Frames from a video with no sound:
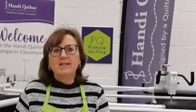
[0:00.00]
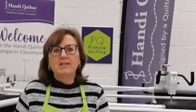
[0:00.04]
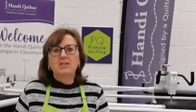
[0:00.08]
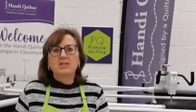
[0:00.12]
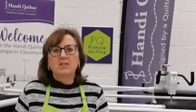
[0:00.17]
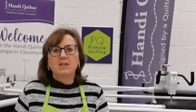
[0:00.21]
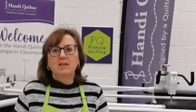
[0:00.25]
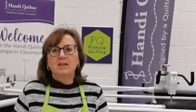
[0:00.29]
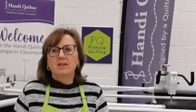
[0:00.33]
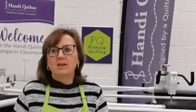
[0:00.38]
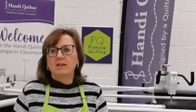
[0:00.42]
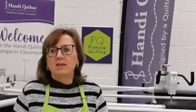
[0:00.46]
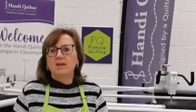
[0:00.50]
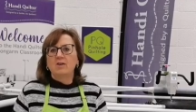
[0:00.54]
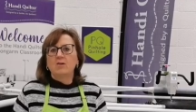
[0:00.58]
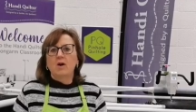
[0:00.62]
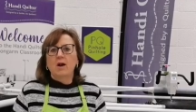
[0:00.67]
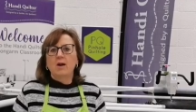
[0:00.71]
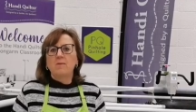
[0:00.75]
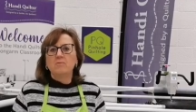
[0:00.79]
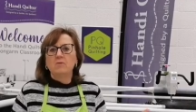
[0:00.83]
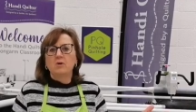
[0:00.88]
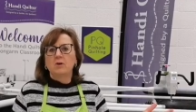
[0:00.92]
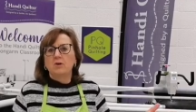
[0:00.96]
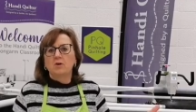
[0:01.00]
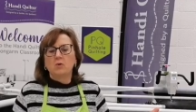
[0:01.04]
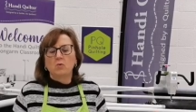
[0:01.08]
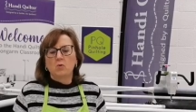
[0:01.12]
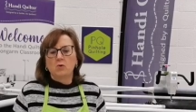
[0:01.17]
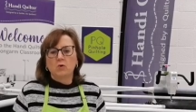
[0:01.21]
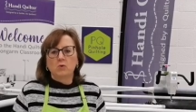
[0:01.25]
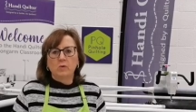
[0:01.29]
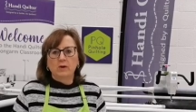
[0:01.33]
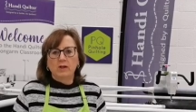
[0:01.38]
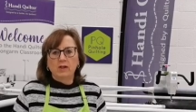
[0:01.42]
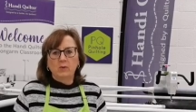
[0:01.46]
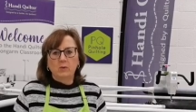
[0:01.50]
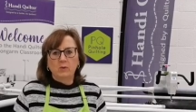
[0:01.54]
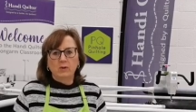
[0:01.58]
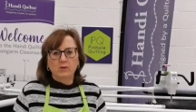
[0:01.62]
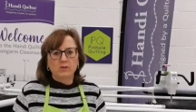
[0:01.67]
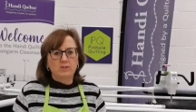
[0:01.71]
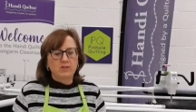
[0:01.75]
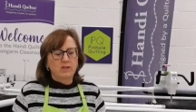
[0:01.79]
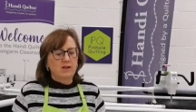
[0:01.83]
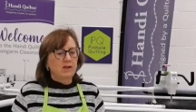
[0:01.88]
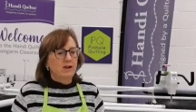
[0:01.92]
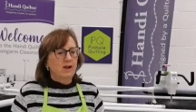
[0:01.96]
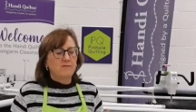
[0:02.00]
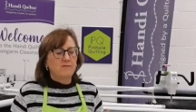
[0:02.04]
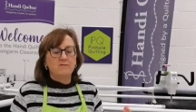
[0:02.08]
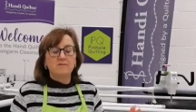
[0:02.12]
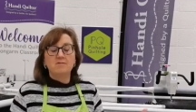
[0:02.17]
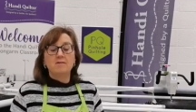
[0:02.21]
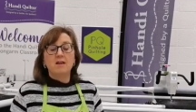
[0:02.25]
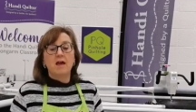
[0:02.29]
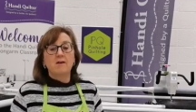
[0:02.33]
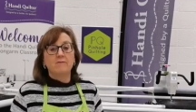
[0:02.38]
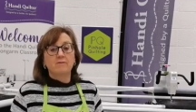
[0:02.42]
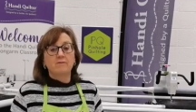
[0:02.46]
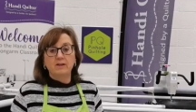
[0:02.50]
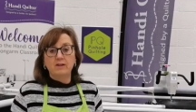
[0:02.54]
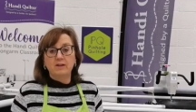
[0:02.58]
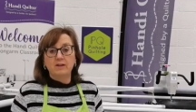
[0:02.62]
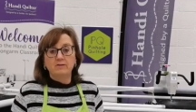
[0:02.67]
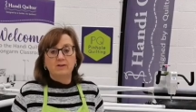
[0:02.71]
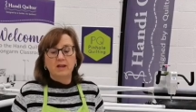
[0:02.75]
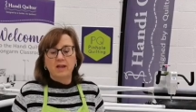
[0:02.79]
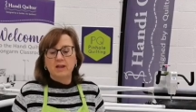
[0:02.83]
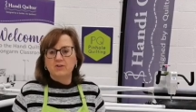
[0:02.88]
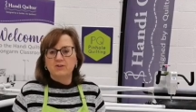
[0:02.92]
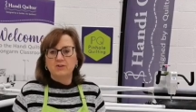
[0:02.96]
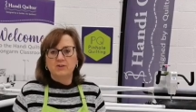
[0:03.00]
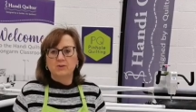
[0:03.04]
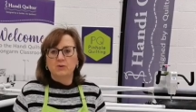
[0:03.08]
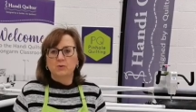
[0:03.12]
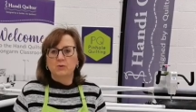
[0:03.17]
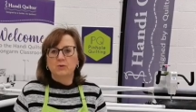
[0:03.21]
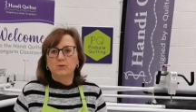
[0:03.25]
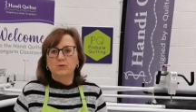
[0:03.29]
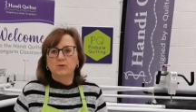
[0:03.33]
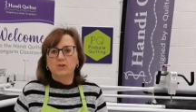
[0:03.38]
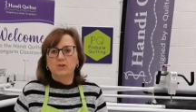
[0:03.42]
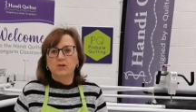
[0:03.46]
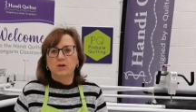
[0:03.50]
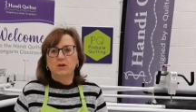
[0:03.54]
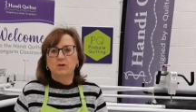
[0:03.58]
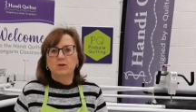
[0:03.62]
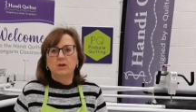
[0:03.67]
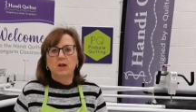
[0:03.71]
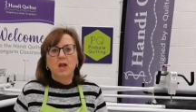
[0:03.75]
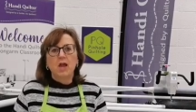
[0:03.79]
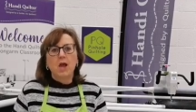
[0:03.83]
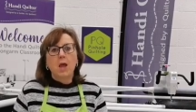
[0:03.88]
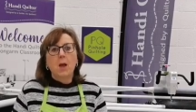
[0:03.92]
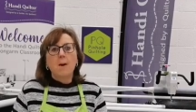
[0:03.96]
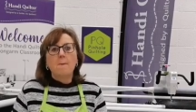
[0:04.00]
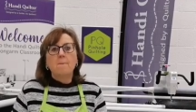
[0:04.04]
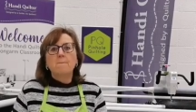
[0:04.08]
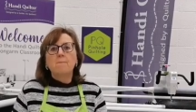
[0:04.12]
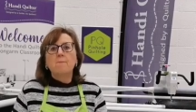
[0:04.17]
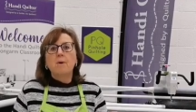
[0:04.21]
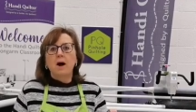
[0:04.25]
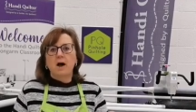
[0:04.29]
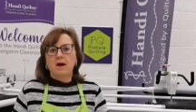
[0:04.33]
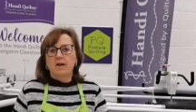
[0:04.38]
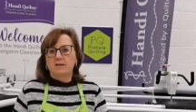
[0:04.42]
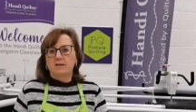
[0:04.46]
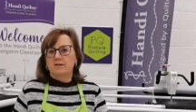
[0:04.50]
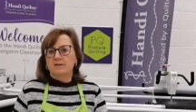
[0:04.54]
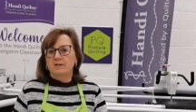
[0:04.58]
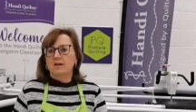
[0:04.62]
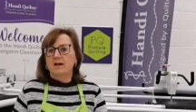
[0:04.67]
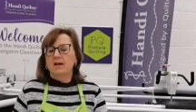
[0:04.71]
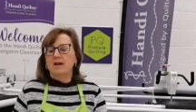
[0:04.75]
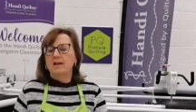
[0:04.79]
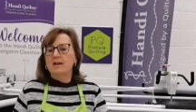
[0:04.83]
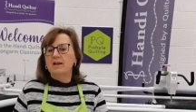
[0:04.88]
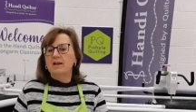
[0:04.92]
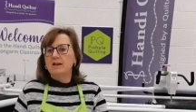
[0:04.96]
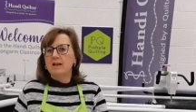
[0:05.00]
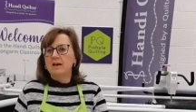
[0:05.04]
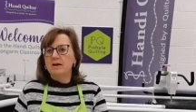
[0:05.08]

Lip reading: is that, I'm not an award-winning quilter. I've never even entered a quilt show. But I